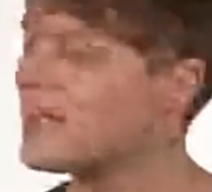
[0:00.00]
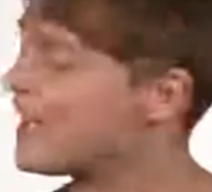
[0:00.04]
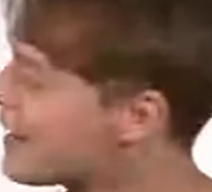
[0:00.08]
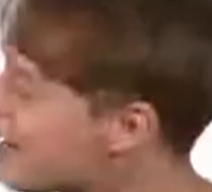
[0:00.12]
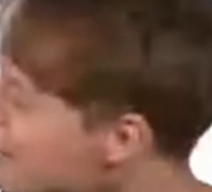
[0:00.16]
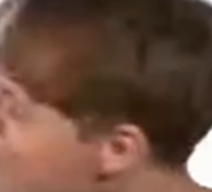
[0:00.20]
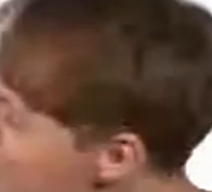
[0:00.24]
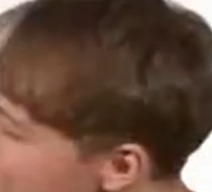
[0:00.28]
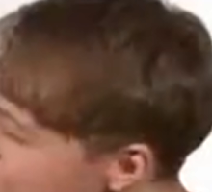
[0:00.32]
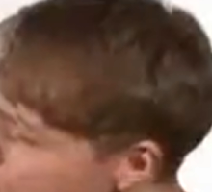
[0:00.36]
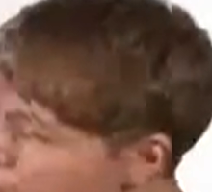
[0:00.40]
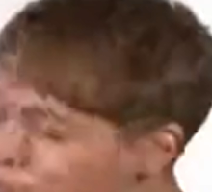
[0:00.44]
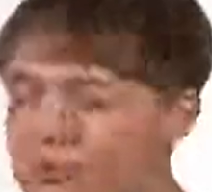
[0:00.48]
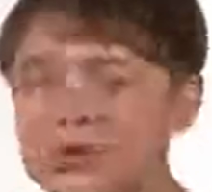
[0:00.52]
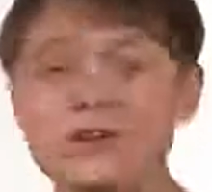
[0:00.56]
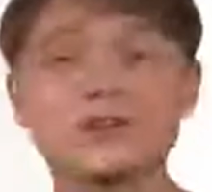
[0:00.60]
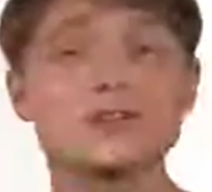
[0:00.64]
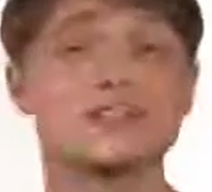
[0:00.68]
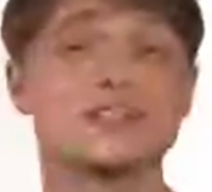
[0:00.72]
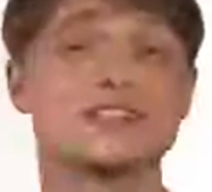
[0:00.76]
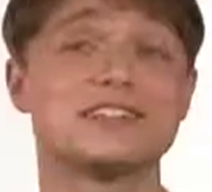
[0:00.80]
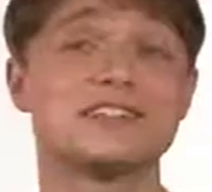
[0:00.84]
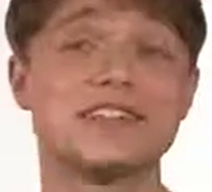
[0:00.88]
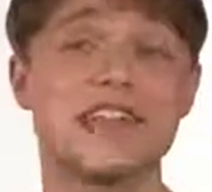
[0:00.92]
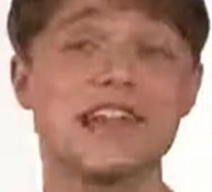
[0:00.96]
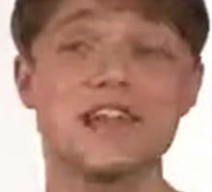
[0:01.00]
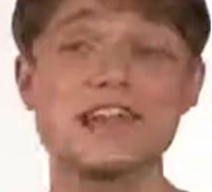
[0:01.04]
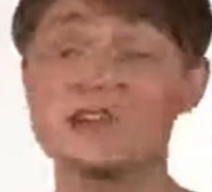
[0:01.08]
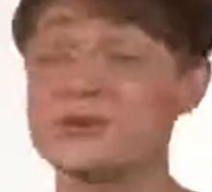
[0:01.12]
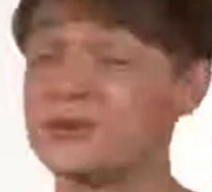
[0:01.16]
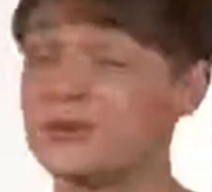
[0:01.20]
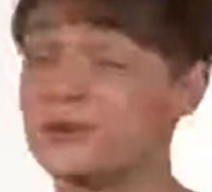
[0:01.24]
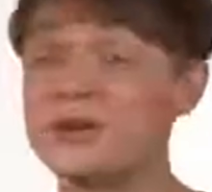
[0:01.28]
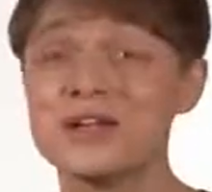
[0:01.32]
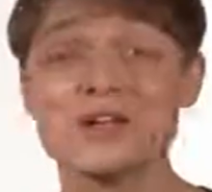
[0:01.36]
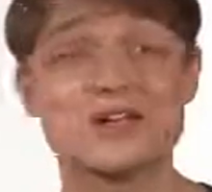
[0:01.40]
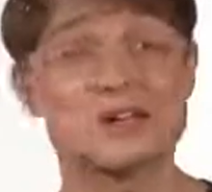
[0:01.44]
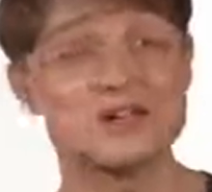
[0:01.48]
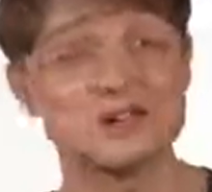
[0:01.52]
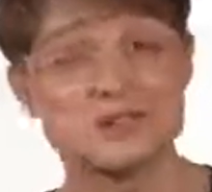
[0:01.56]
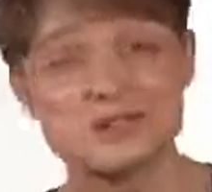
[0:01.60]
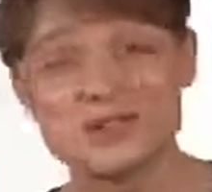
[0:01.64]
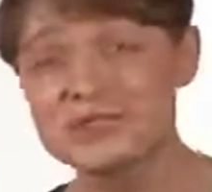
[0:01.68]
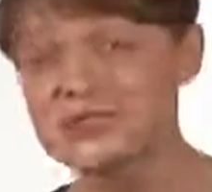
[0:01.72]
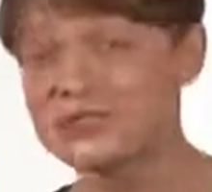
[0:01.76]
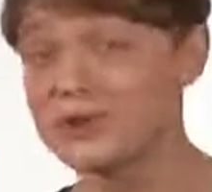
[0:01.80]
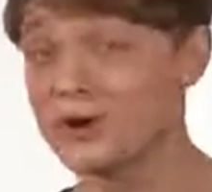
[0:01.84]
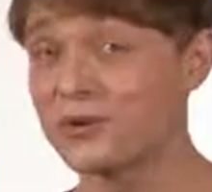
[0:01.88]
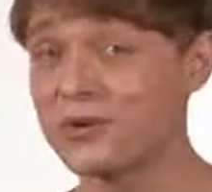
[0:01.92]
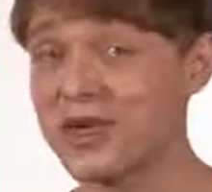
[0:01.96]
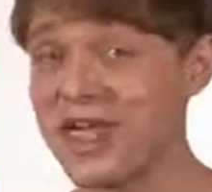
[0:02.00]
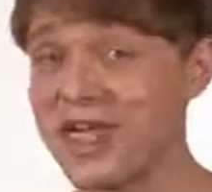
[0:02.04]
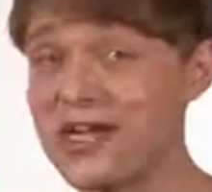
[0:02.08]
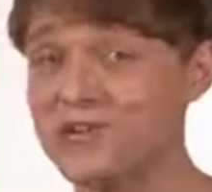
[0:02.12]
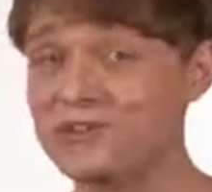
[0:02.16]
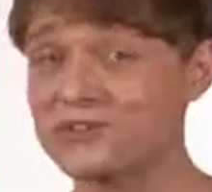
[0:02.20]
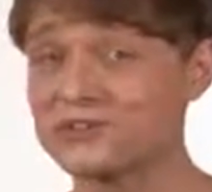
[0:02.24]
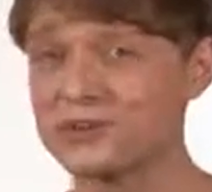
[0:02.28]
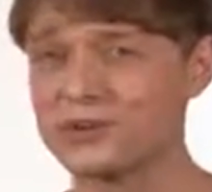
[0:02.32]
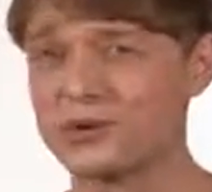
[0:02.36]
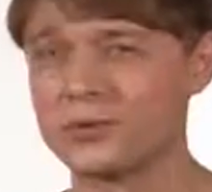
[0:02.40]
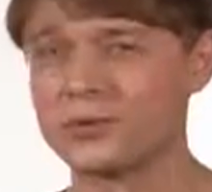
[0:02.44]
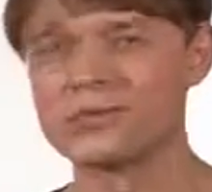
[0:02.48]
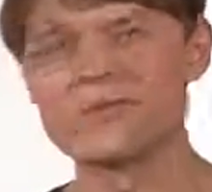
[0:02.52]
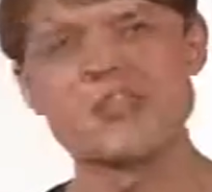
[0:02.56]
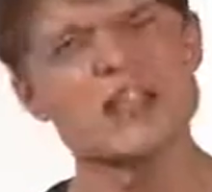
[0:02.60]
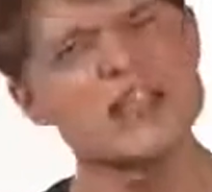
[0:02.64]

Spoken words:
And I'm thrilled to tell you, you just don't have to.